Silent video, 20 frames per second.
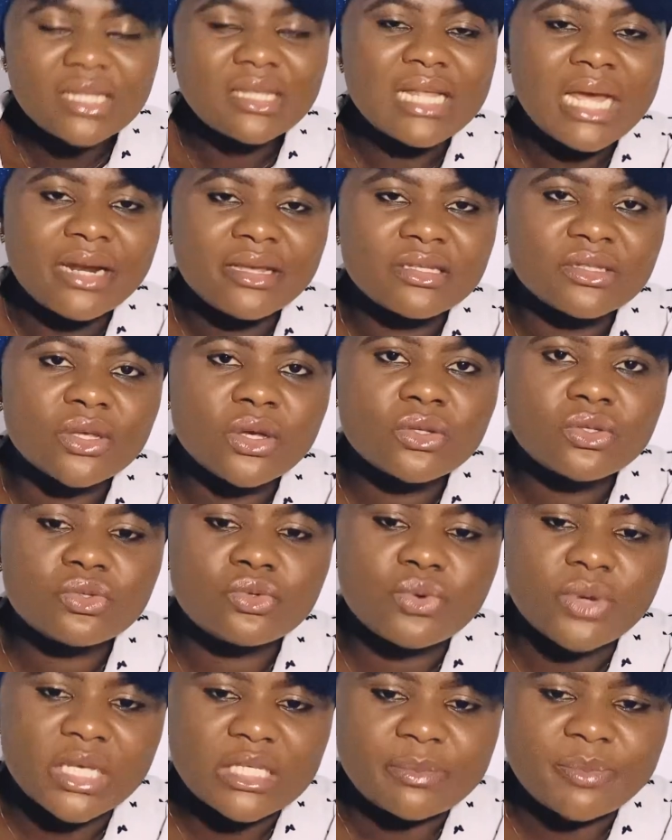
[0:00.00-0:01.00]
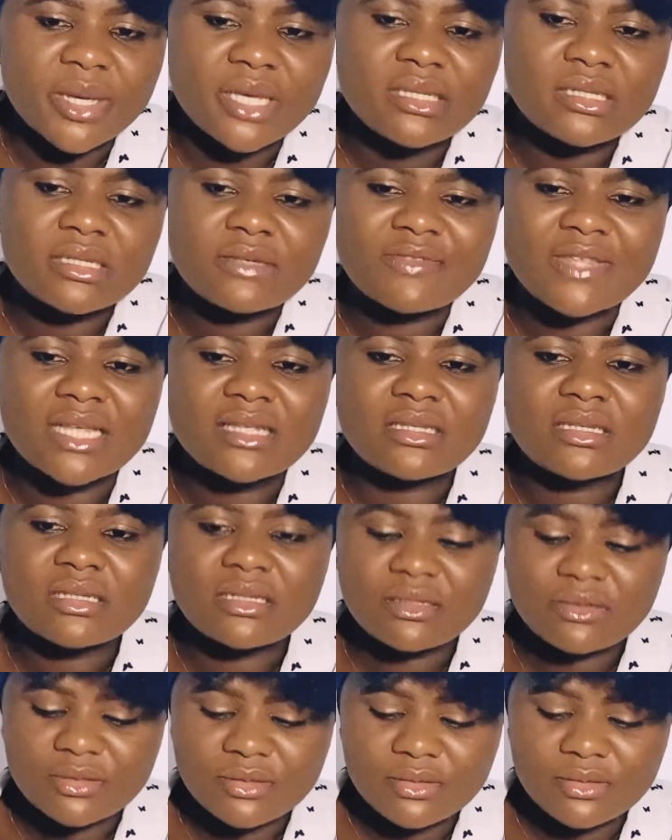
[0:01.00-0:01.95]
that is not too expensive, that is